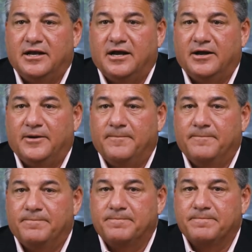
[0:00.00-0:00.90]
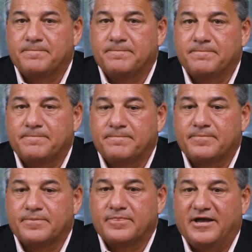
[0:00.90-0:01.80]
um,
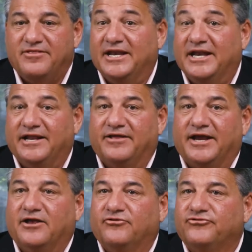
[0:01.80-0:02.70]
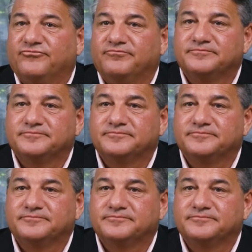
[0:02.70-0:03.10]
than anything else.